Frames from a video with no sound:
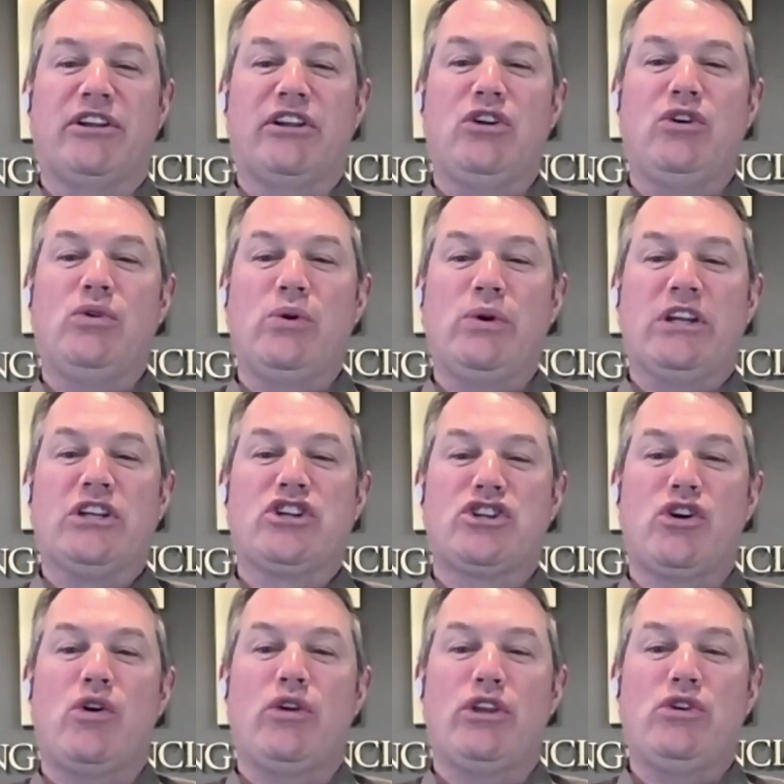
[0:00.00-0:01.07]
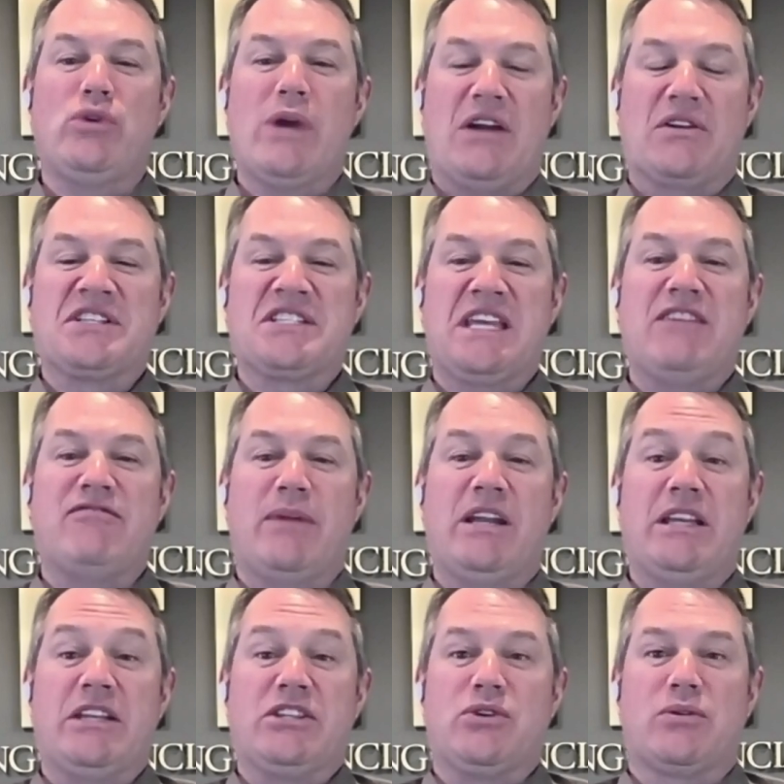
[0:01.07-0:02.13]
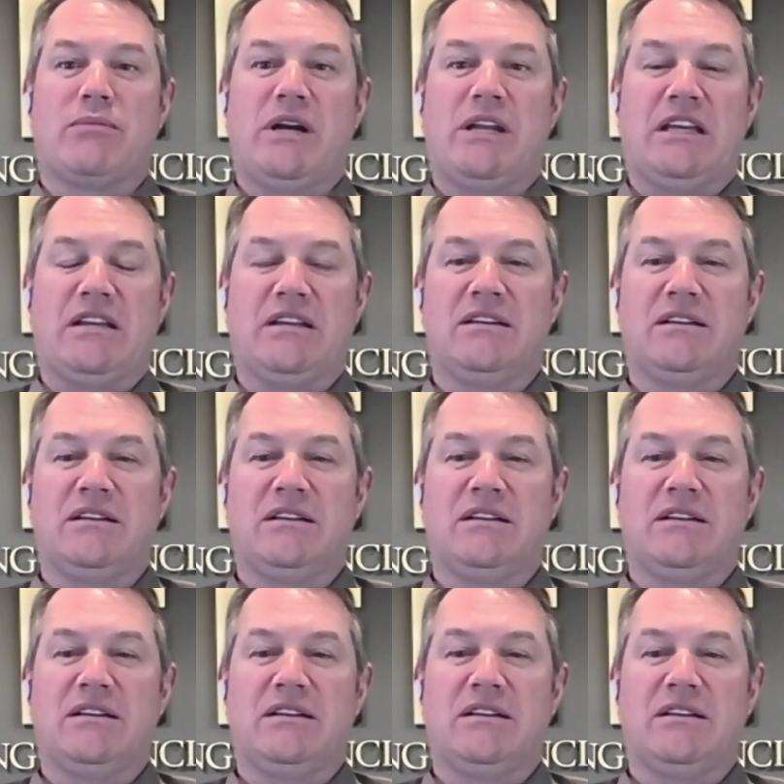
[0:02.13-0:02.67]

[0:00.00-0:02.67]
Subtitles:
you who can show you how to save money. It's your money.